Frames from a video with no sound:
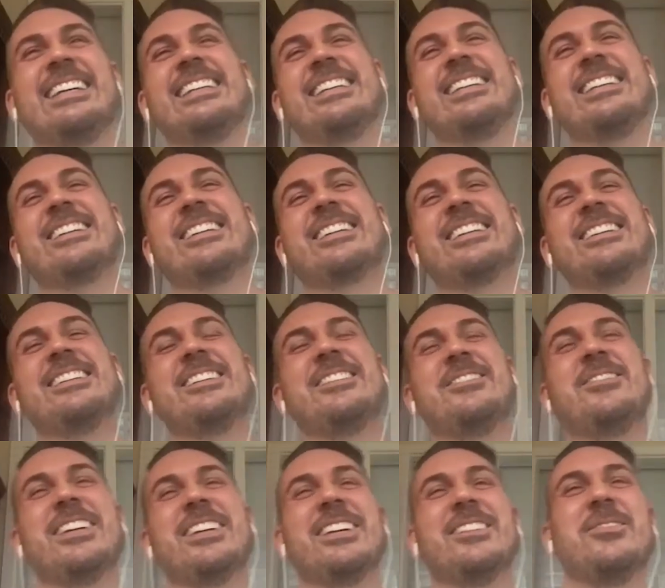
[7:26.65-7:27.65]
you couldn't have
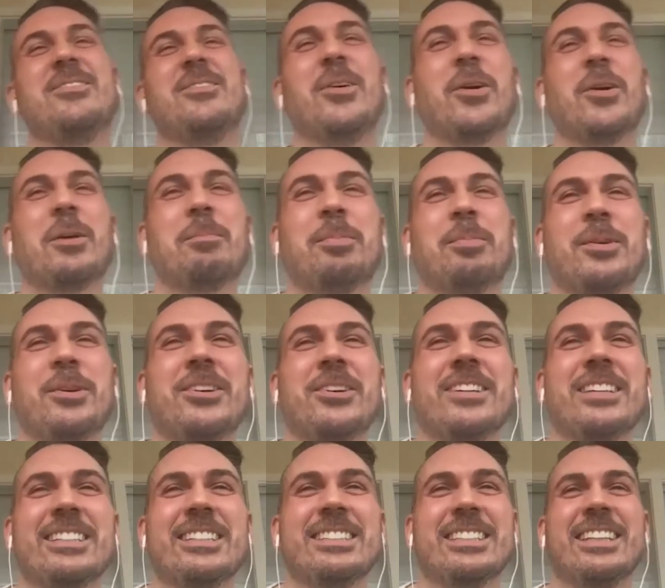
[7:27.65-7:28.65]
been more
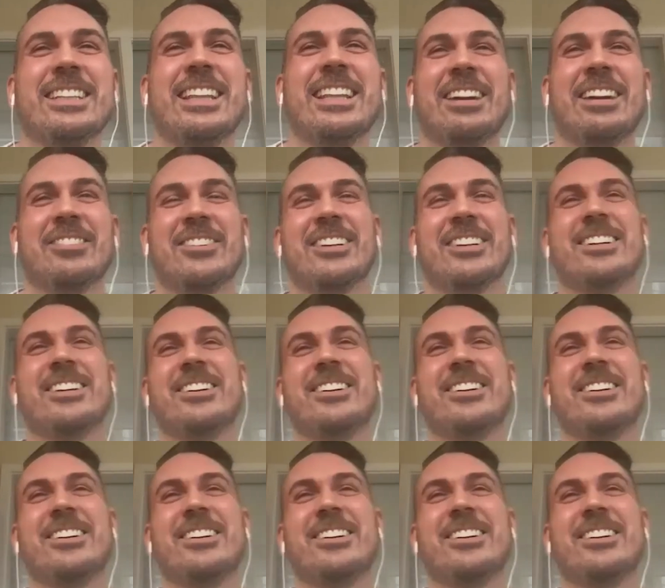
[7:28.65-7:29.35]
prudish uh, in that room.